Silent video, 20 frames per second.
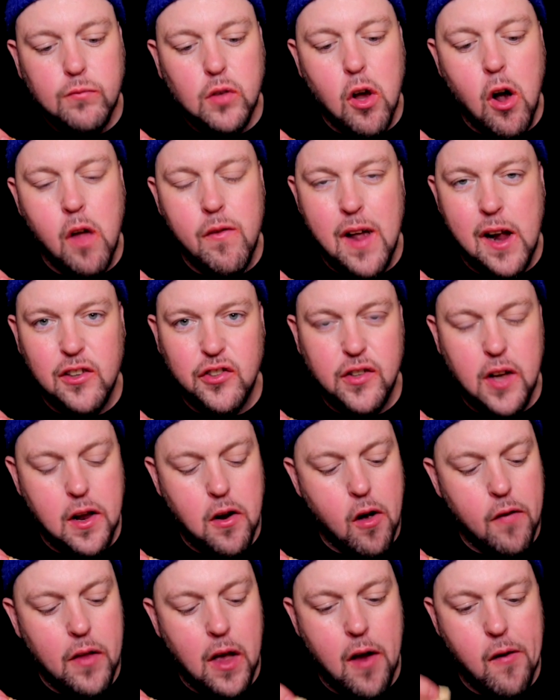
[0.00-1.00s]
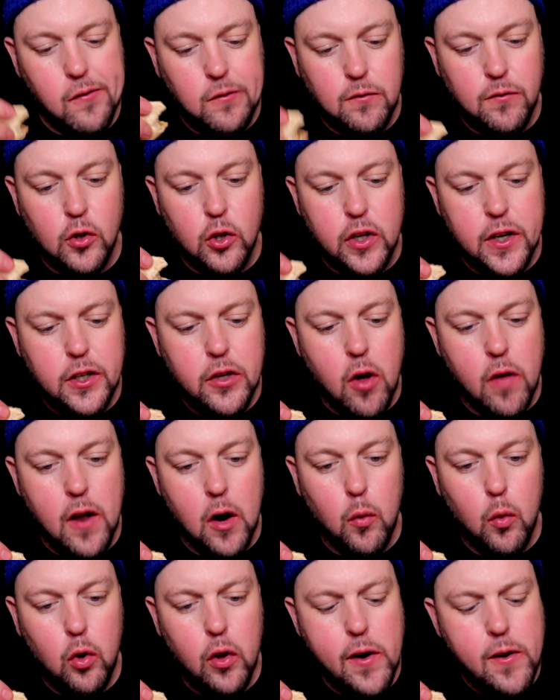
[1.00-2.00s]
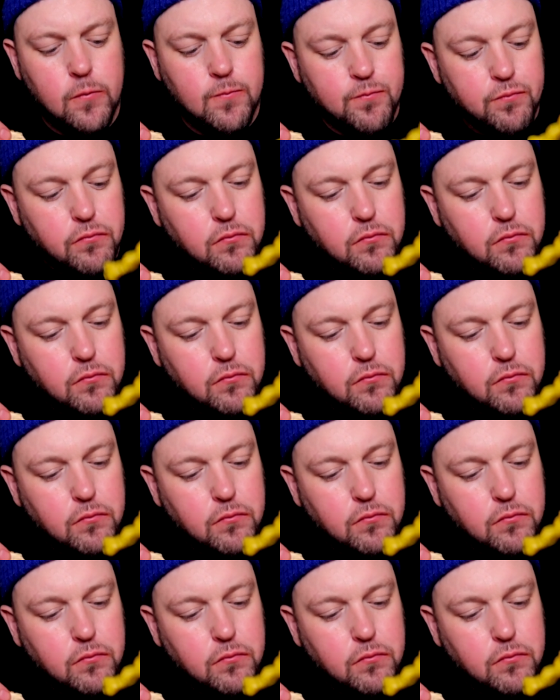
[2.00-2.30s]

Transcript: on that on that verdict on that ruling.